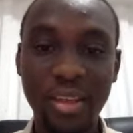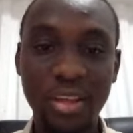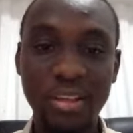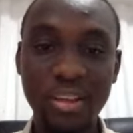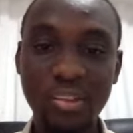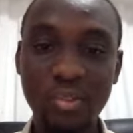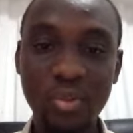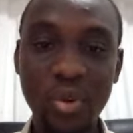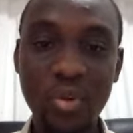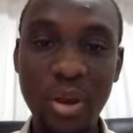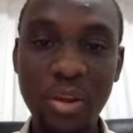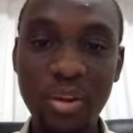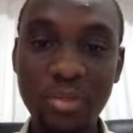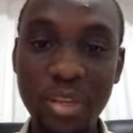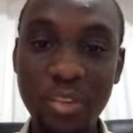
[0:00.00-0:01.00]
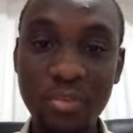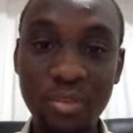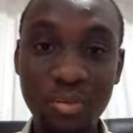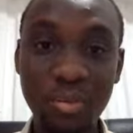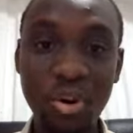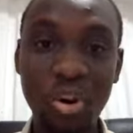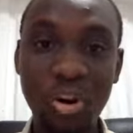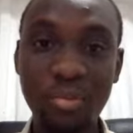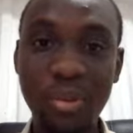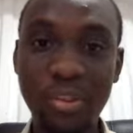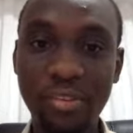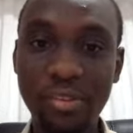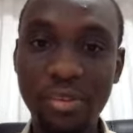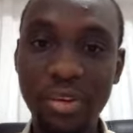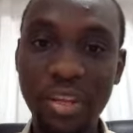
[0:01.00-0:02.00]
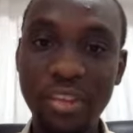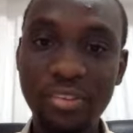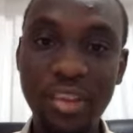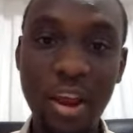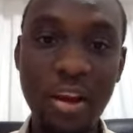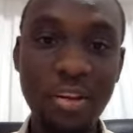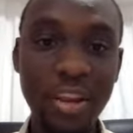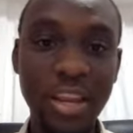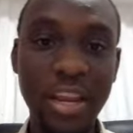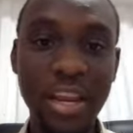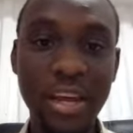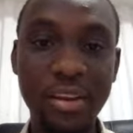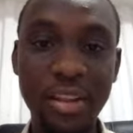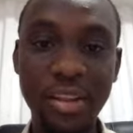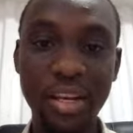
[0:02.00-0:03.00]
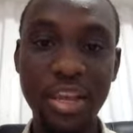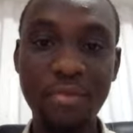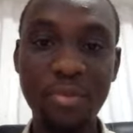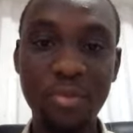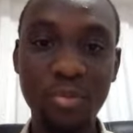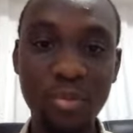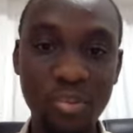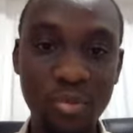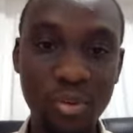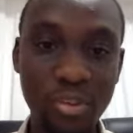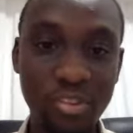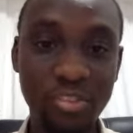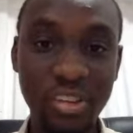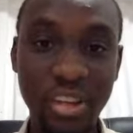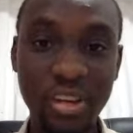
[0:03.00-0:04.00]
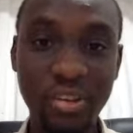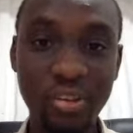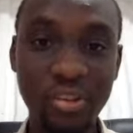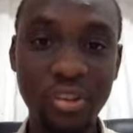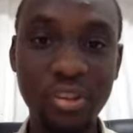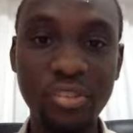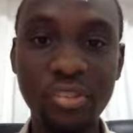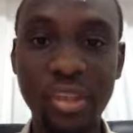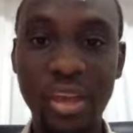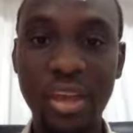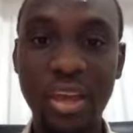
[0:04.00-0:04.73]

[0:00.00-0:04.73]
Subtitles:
This week, we're going to be giving you more updates on SRE, Cloud, and DevOps, which is what this channel does.